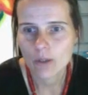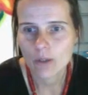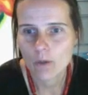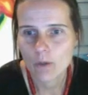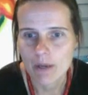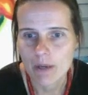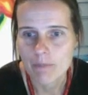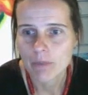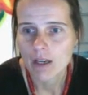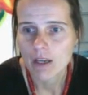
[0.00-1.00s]
with me.
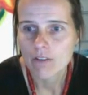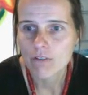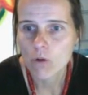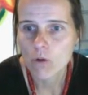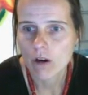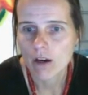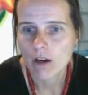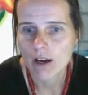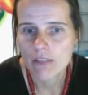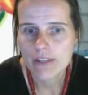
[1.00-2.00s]
For
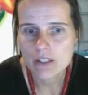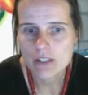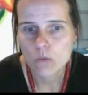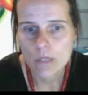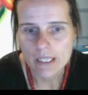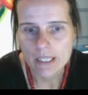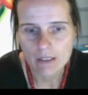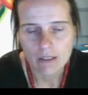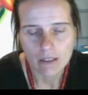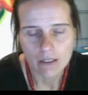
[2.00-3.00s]
this week,
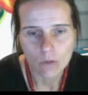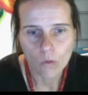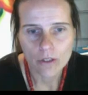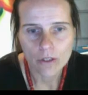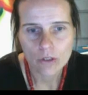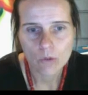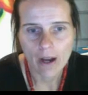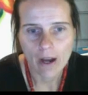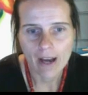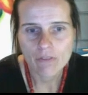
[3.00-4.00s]
what you will
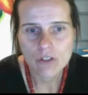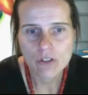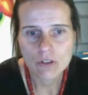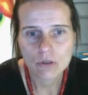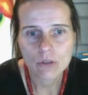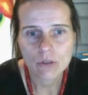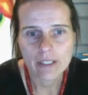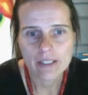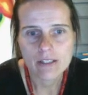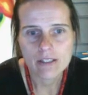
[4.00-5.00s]
have to do
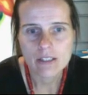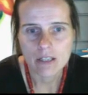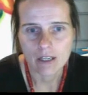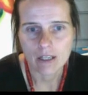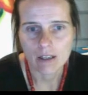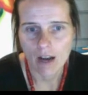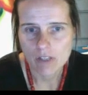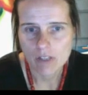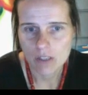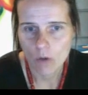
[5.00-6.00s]
is
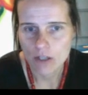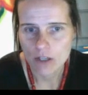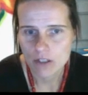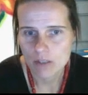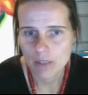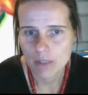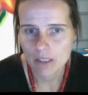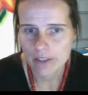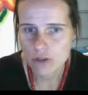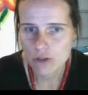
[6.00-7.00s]
obviously watch this mini
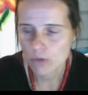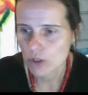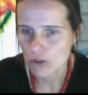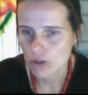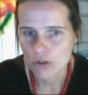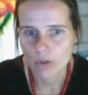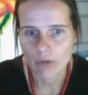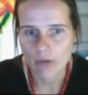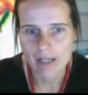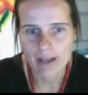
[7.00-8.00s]
lecture, which you're doing
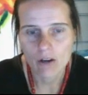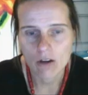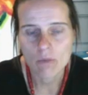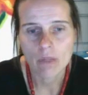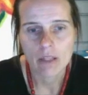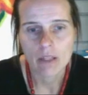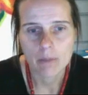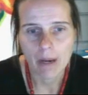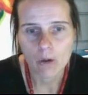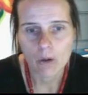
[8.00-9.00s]
right now. The
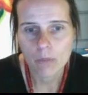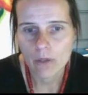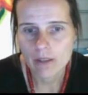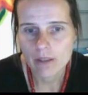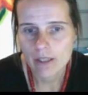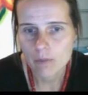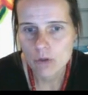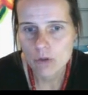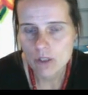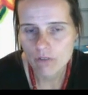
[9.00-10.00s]
PowerPoint that I'm
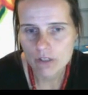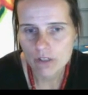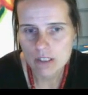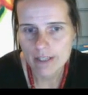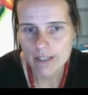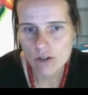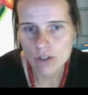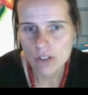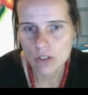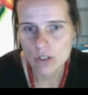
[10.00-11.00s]
using for this lecture
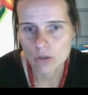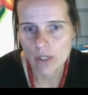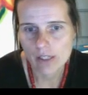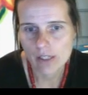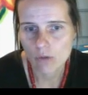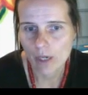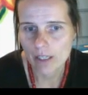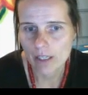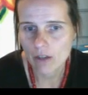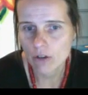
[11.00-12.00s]
is located right
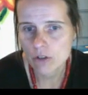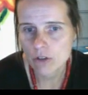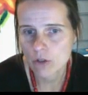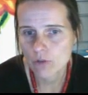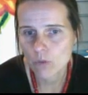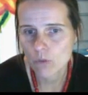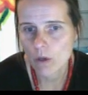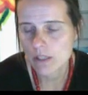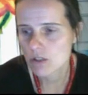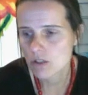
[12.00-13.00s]
here, so if you
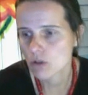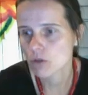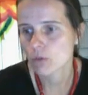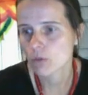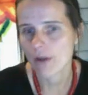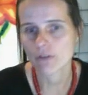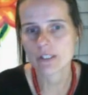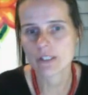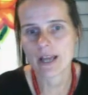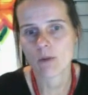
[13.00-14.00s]
wanted to
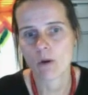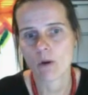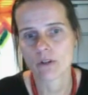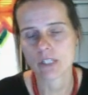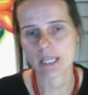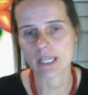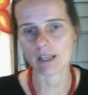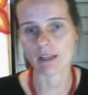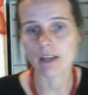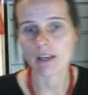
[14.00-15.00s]
reference that while you're taking